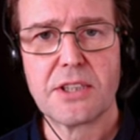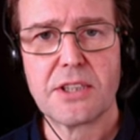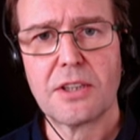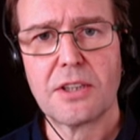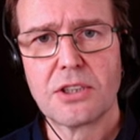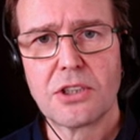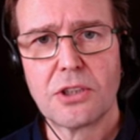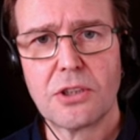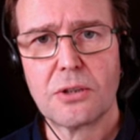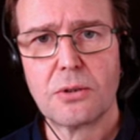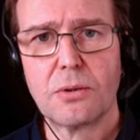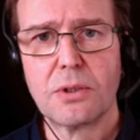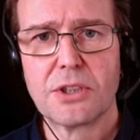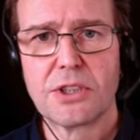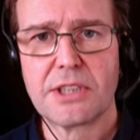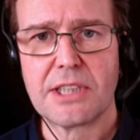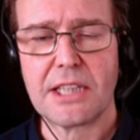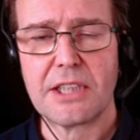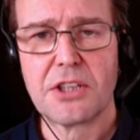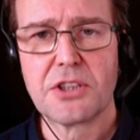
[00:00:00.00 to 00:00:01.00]
And the two
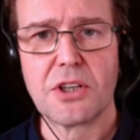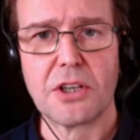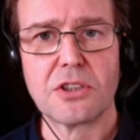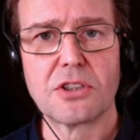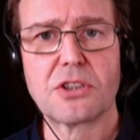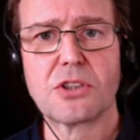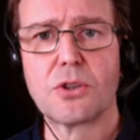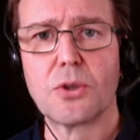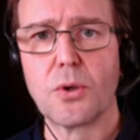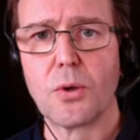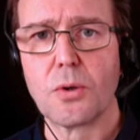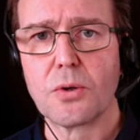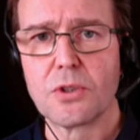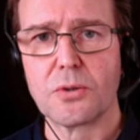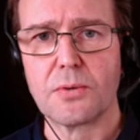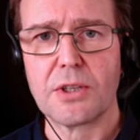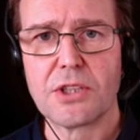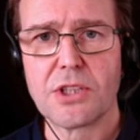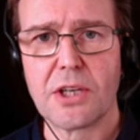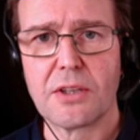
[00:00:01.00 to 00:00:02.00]
steady shots talk
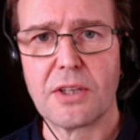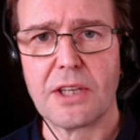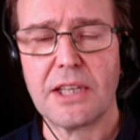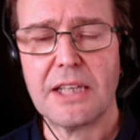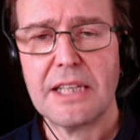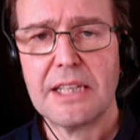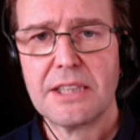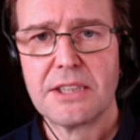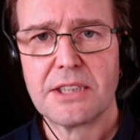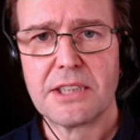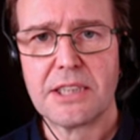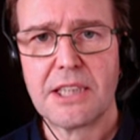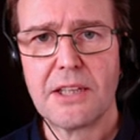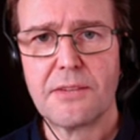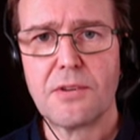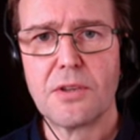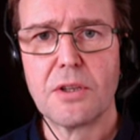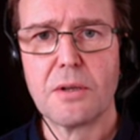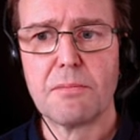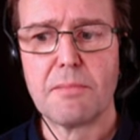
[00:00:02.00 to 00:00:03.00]
to each other to give
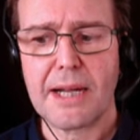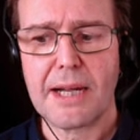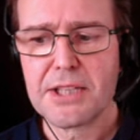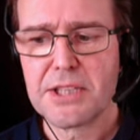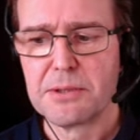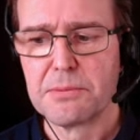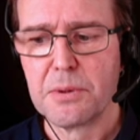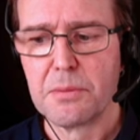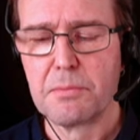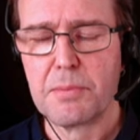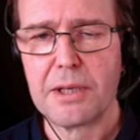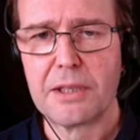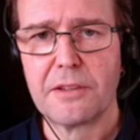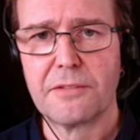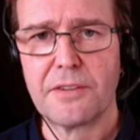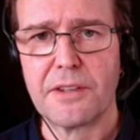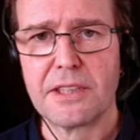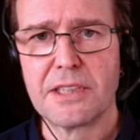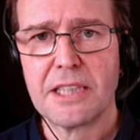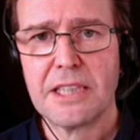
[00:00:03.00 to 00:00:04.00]
you the maximum
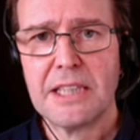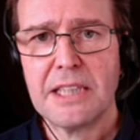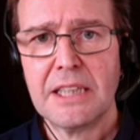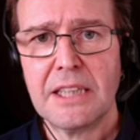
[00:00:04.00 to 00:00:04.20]
benefit.